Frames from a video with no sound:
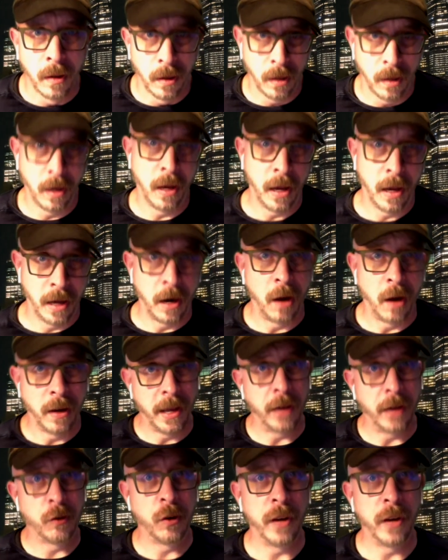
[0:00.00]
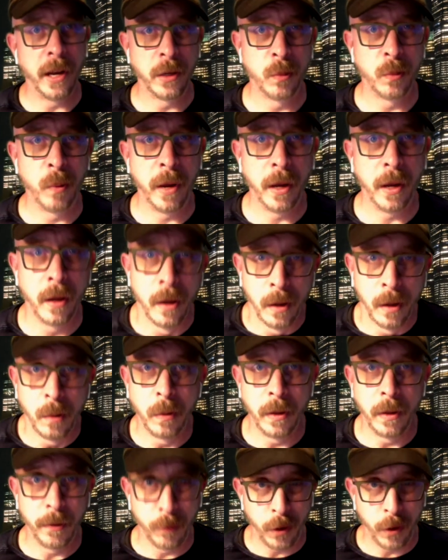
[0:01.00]
And I'll catch you next week with
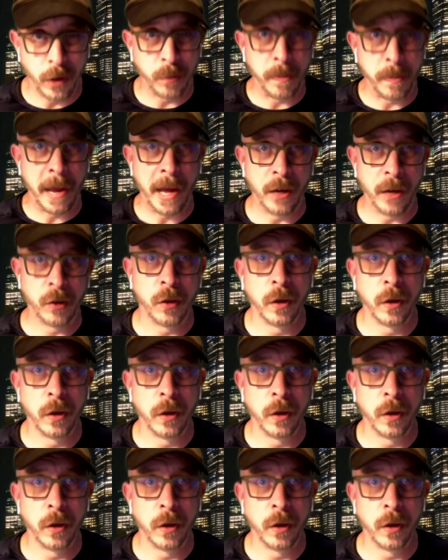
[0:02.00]
a fresh batch